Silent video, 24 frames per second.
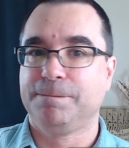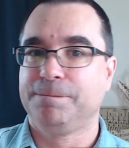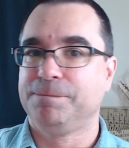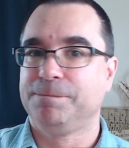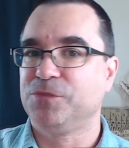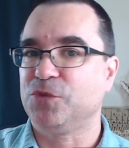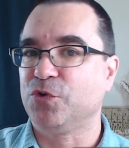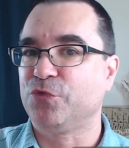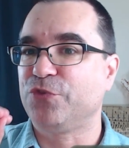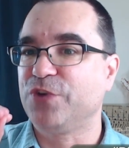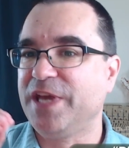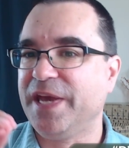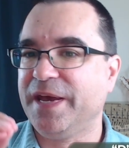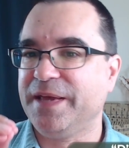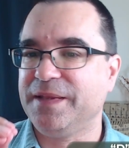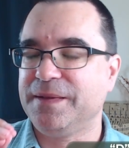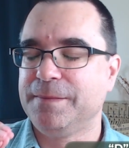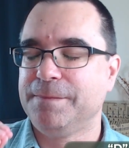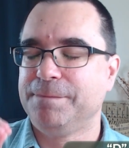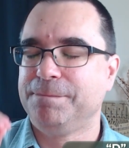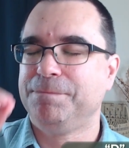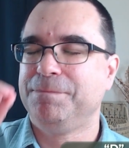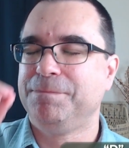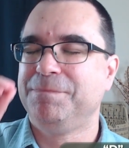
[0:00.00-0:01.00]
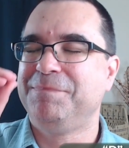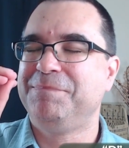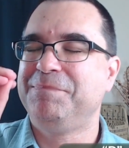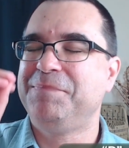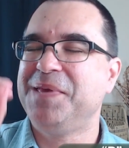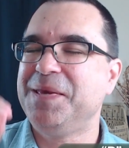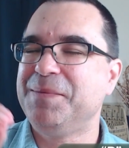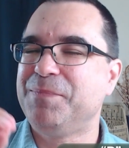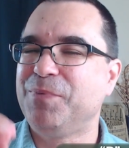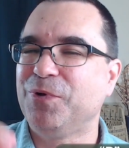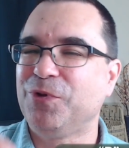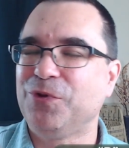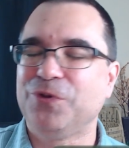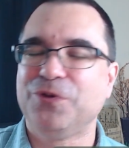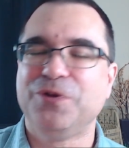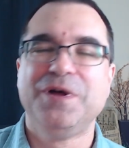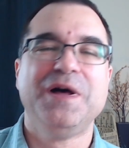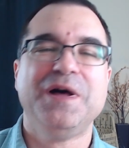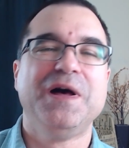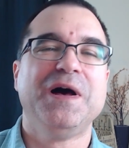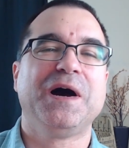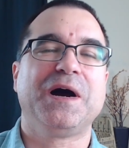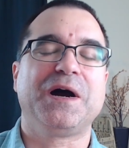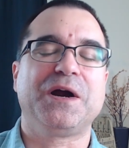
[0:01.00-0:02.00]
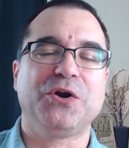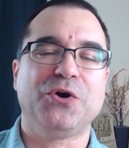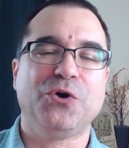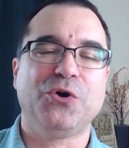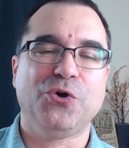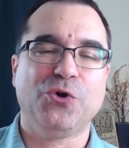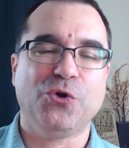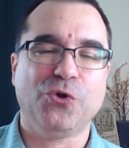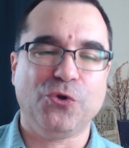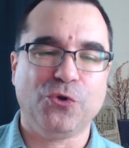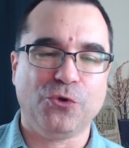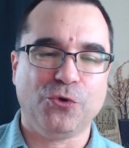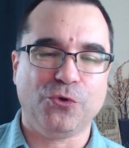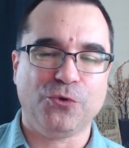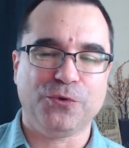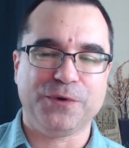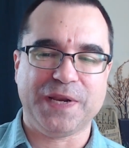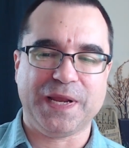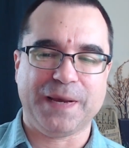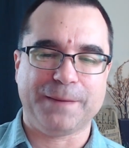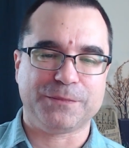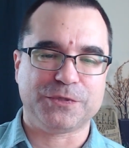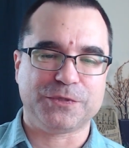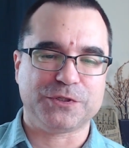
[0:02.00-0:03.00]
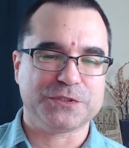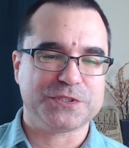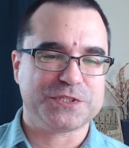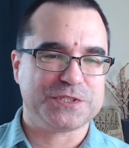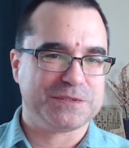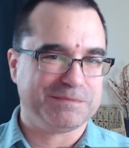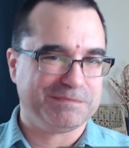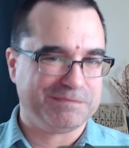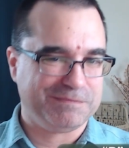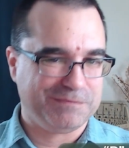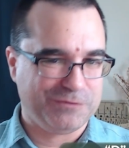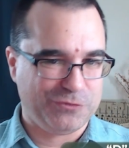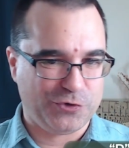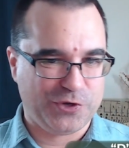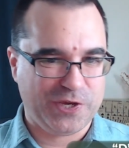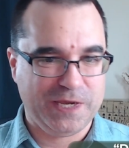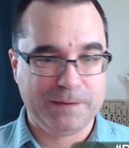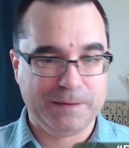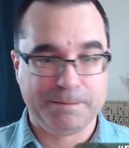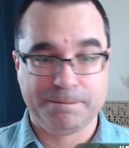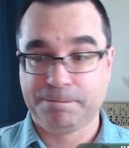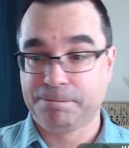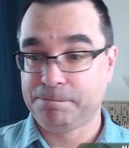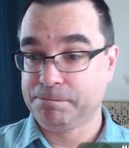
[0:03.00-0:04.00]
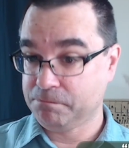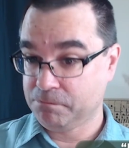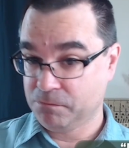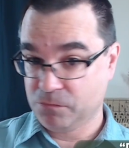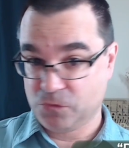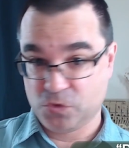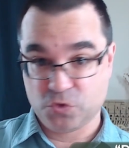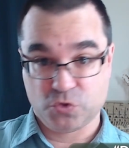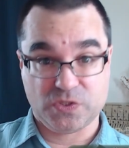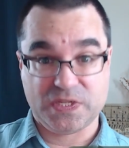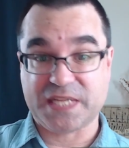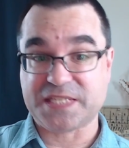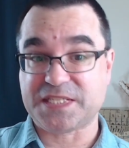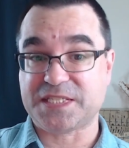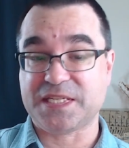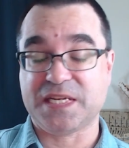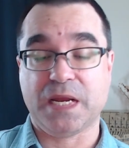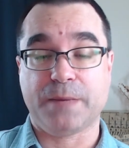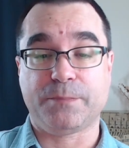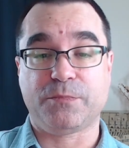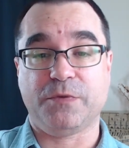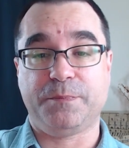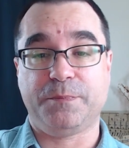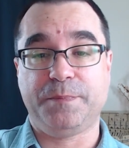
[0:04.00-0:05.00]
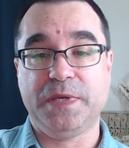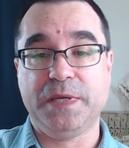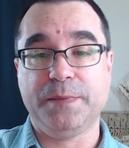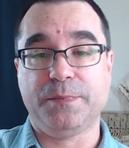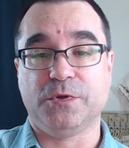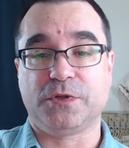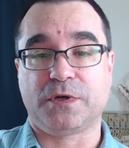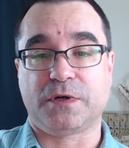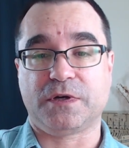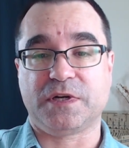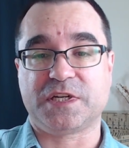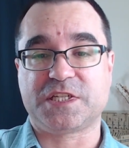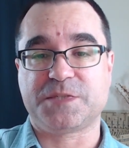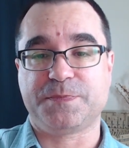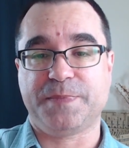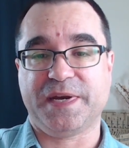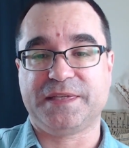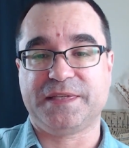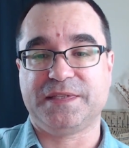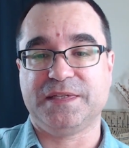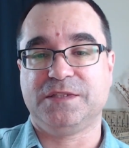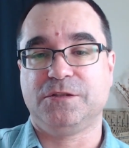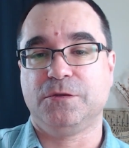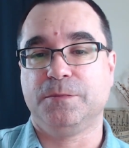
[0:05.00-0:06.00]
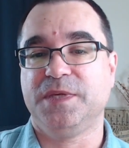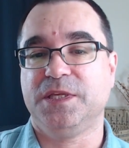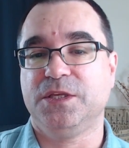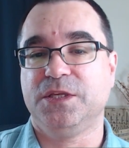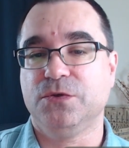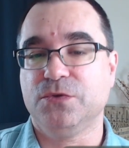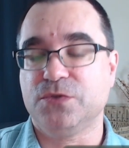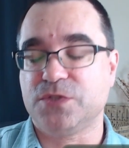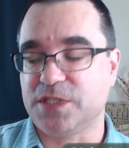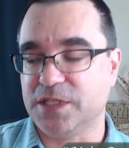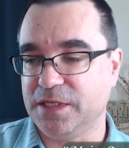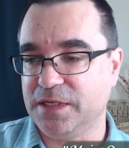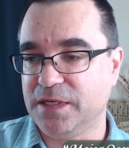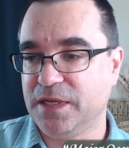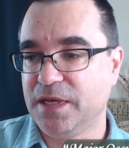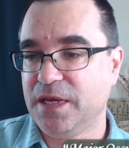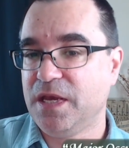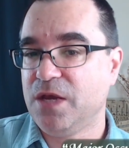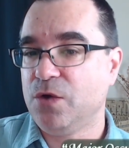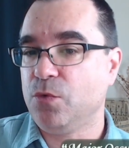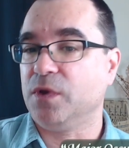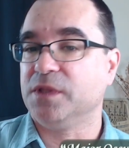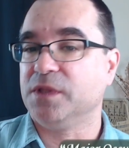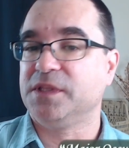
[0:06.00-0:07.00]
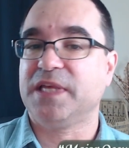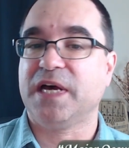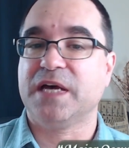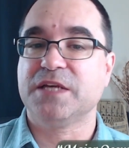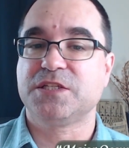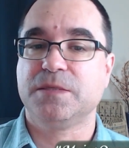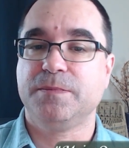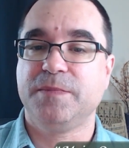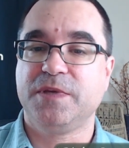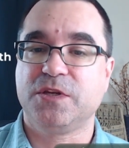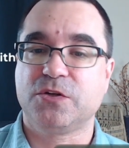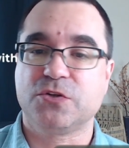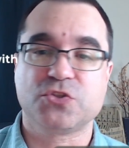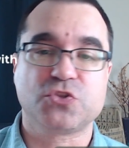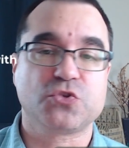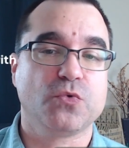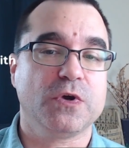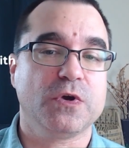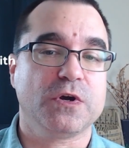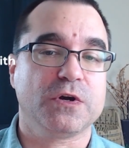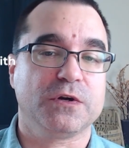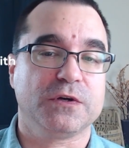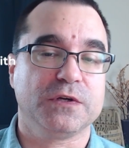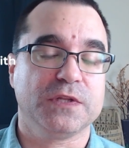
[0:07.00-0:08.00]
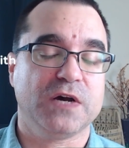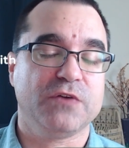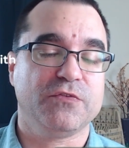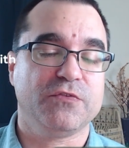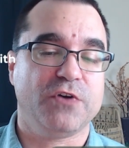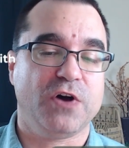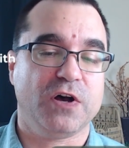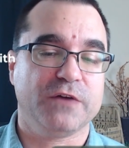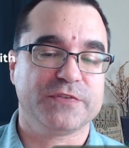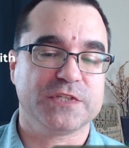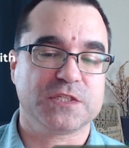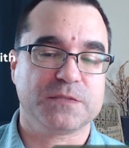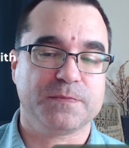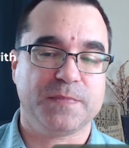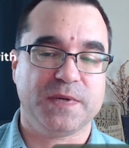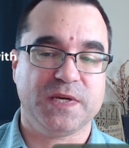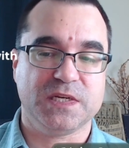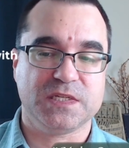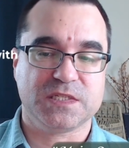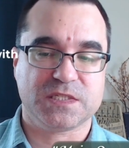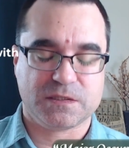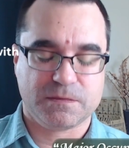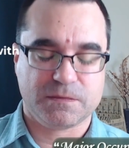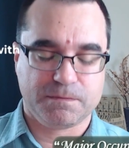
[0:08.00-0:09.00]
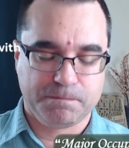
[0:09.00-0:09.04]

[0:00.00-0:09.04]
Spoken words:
Don't forget, people are whole numbers, okay? So that's the number of people that are expected to be using 1,000 meters squared of office space.